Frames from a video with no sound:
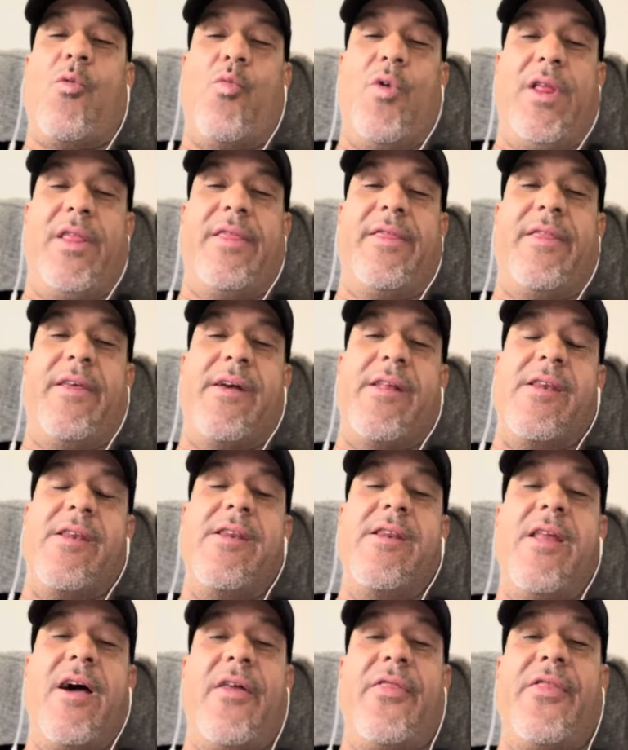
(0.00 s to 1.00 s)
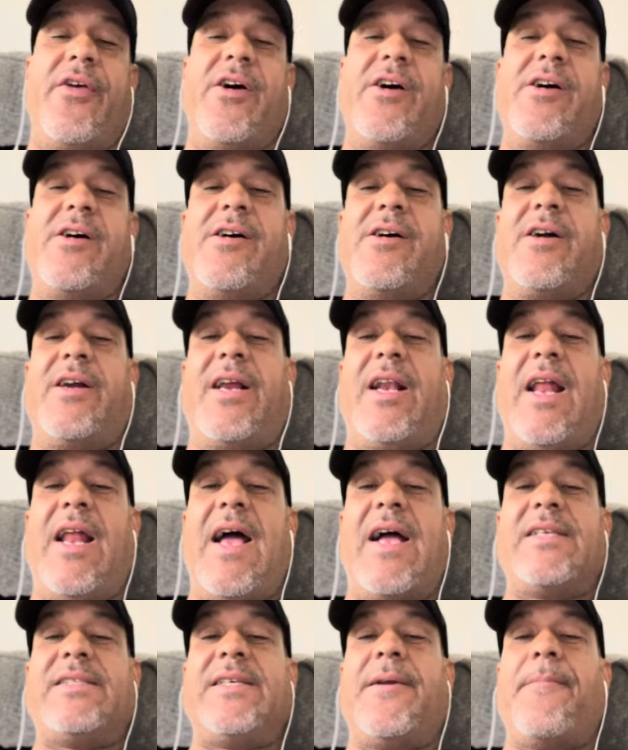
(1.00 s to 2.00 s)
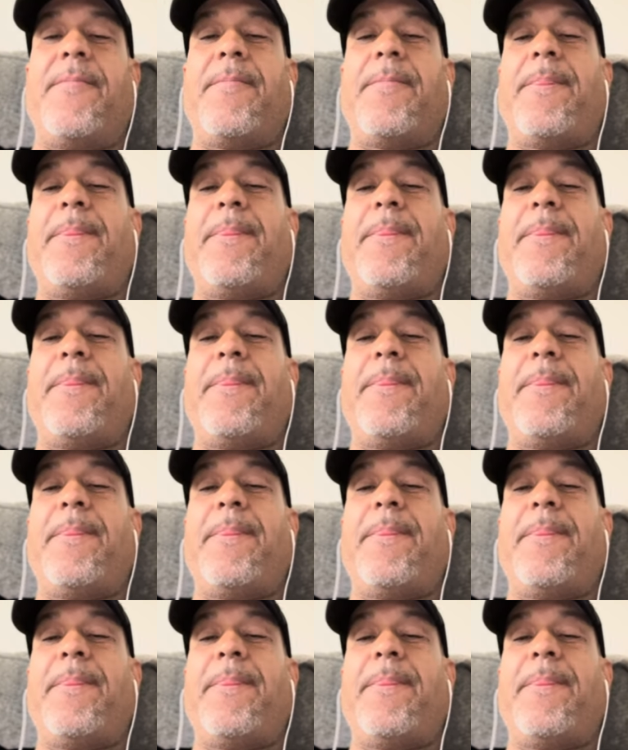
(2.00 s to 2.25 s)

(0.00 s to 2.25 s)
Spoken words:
with another hood classic.